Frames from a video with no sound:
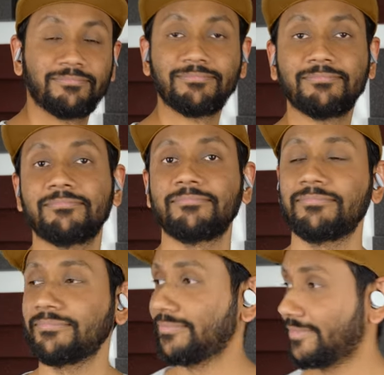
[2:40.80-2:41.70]
on.
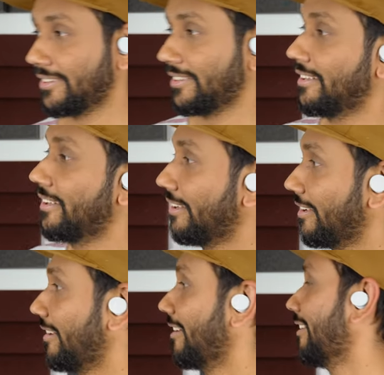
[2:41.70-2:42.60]
And I must say
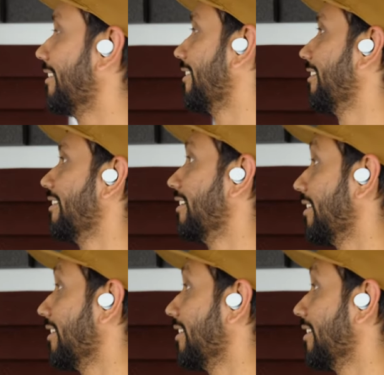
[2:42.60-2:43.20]
that this fit